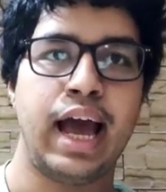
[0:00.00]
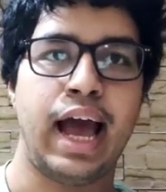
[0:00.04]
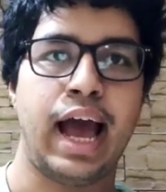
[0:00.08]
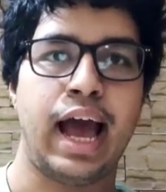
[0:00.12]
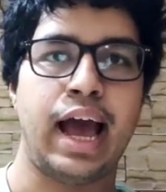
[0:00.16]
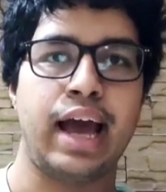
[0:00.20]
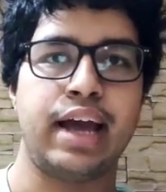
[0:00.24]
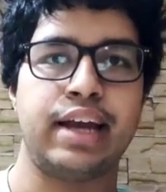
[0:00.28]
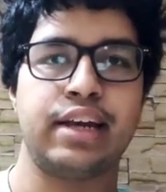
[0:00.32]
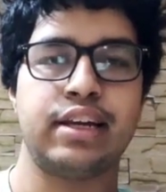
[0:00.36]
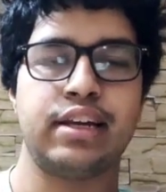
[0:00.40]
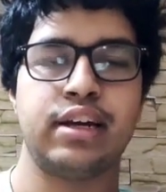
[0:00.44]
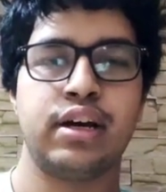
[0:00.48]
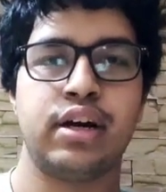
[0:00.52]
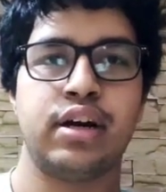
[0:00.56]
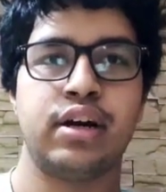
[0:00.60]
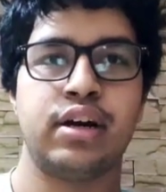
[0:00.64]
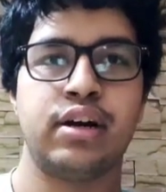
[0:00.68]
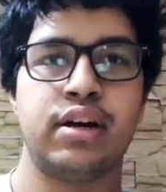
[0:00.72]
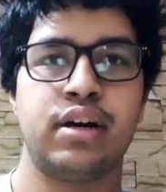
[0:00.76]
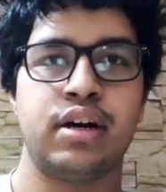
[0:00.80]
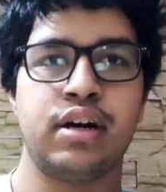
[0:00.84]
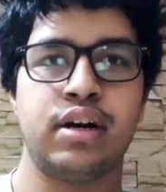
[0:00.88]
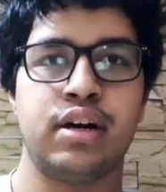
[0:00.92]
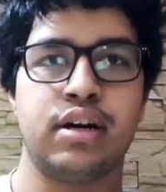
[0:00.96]
and
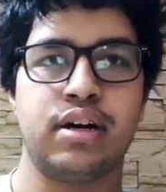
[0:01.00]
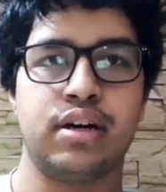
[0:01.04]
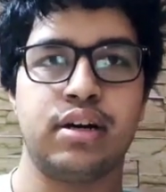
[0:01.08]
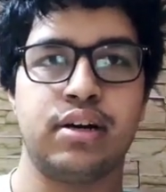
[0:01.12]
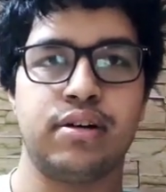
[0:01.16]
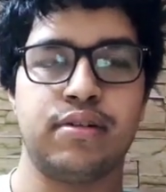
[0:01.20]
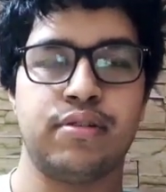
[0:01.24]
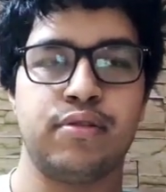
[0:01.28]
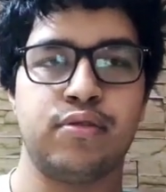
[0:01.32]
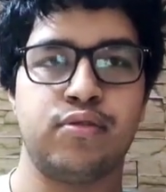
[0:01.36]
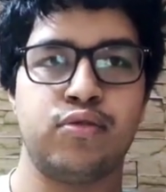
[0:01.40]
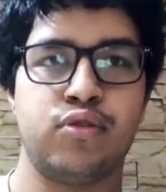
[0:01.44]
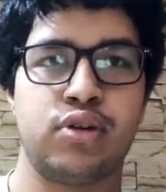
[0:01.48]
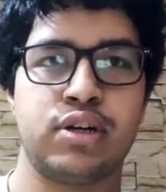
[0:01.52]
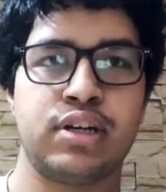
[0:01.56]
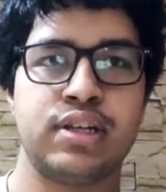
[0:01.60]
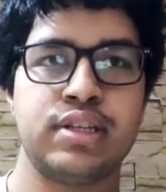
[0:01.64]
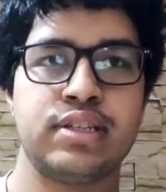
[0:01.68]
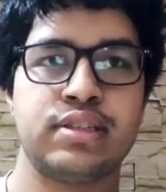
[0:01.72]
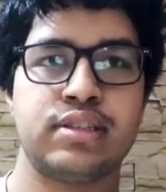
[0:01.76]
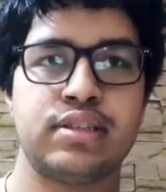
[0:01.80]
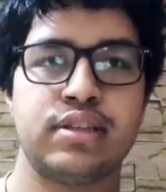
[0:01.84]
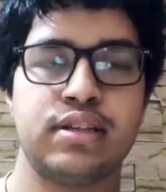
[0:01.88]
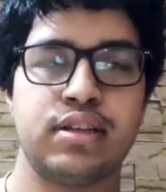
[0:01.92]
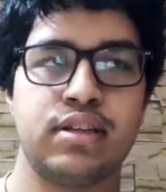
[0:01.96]
what
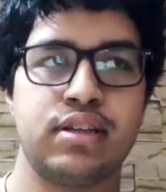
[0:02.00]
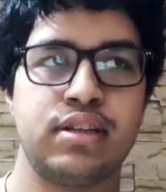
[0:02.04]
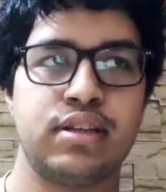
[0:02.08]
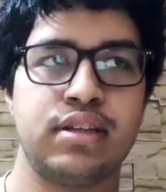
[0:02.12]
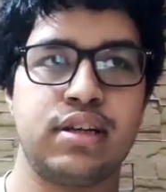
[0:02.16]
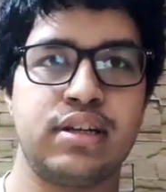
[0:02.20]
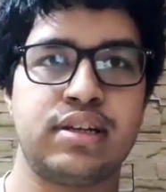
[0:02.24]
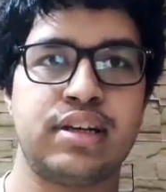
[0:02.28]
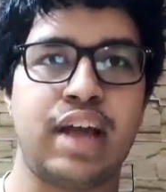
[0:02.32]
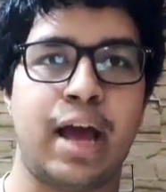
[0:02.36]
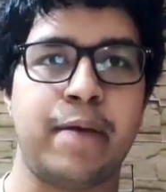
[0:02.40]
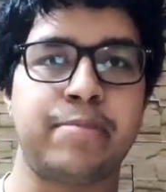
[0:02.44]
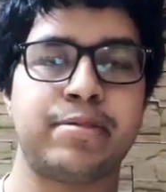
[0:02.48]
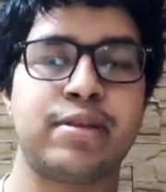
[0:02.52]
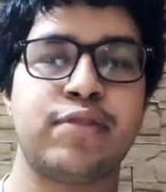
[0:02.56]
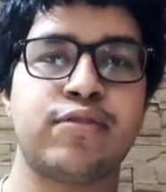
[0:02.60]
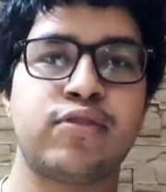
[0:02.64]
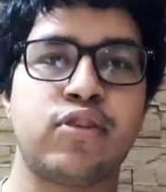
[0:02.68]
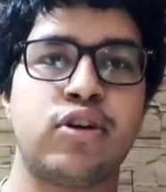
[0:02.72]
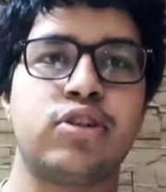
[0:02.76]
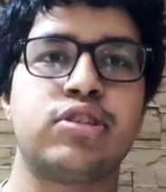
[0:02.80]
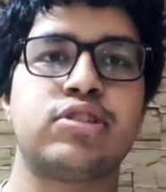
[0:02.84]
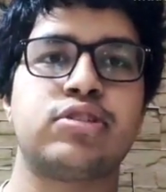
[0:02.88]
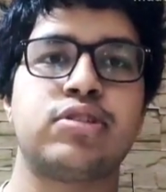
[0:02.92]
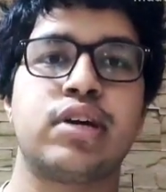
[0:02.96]
is the types
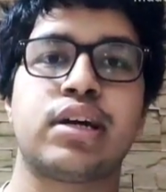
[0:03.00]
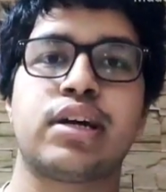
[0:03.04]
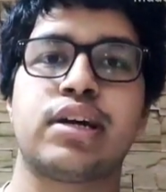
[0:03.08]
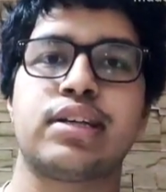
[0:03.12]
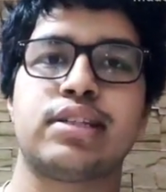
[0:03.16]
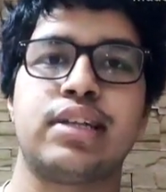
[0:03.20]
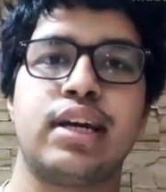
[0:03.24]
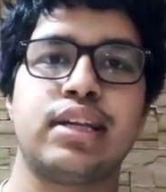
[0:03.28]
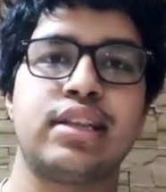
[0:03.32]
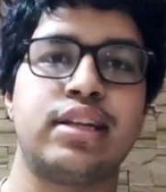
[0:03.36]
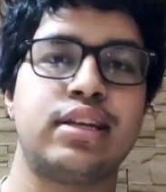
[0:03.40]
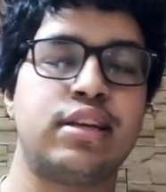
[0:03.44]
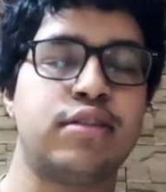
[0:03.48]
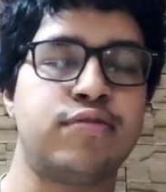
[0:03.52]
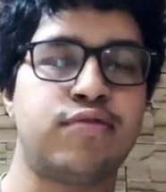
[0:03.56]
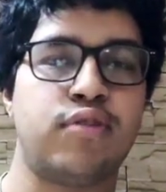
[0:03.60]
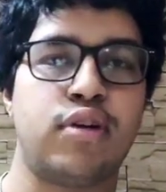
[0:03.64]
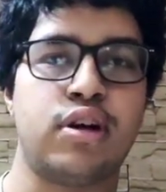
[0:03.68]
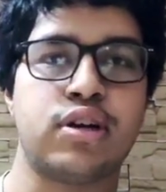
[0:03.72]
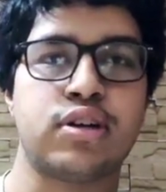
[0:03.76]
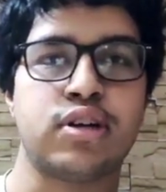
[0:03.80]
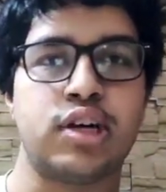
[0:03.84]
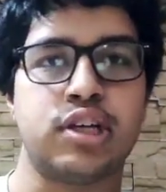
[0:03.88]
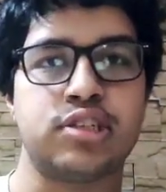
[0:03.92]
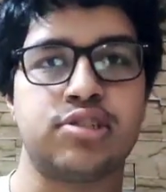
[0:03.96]
of constructors, like the
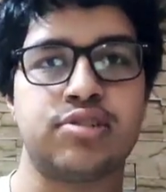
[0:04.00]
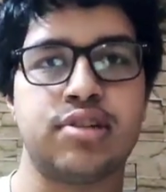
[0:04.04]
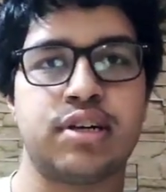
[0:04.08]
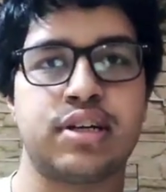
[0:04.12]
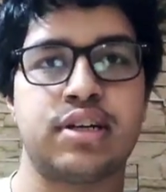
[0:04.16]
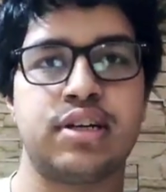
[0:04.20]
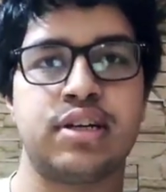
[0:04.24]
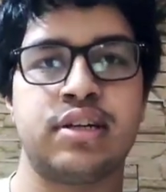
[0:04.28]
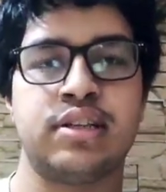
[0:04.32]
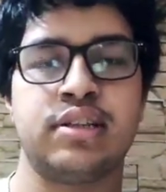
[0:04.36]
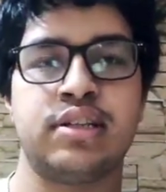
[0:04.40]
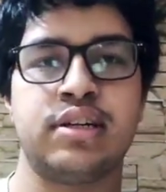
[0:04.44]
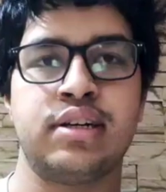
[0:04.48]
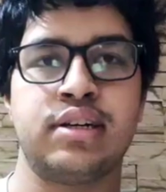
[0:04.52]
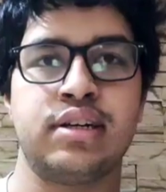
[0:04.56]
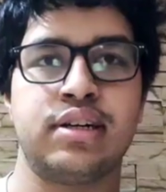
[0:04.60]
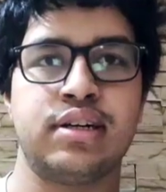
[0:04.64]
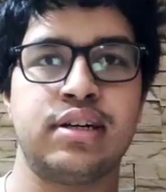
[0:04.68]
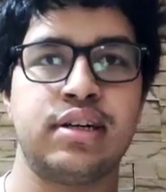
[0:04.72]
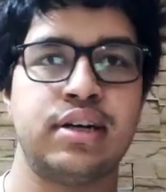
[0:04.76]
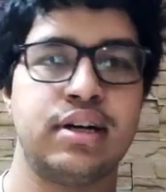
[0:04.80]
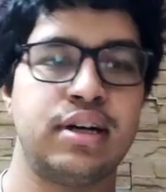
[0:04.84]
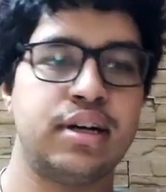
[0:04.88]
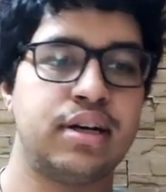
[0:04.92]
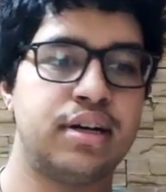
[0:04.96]
default constructor,
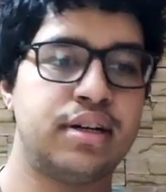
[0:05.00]
the